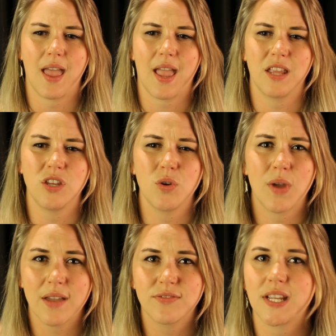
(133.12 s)
and you
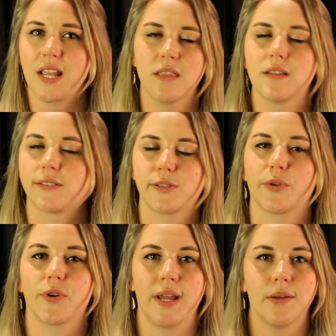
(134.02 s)
have to hear this
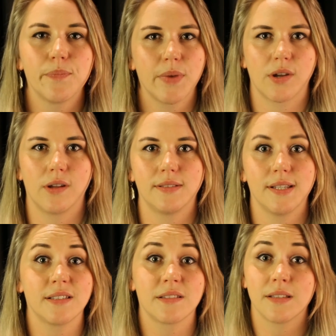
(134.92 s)
story because
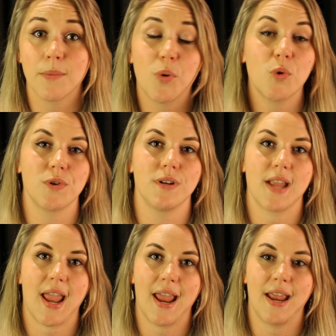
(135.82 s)
it's
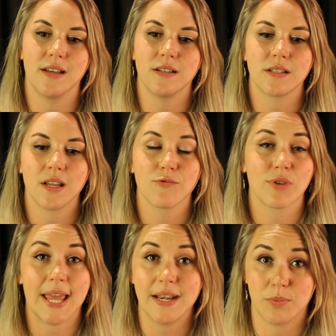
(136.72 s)
important and
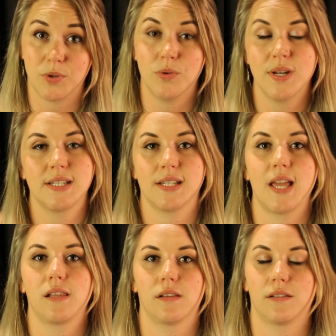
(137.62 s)
relatable in
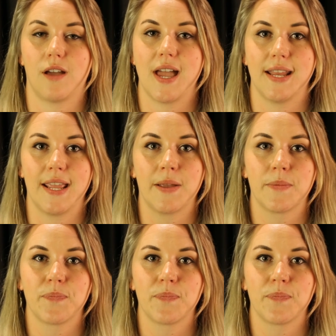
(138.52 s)
today's society.